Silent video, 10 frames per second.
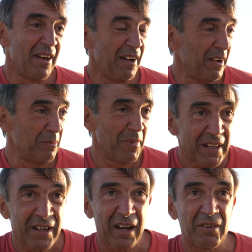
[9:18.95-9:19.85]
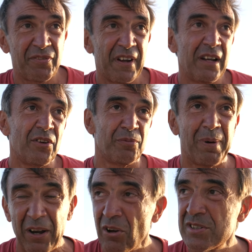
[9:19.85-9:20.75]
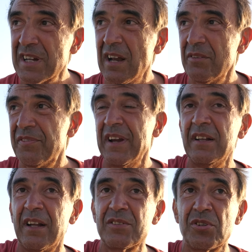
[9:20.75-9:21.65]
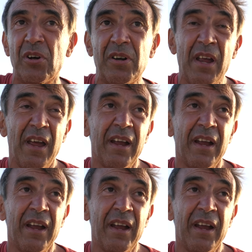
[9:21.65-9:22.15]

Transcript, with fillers: uh medical field, of biological field and so on,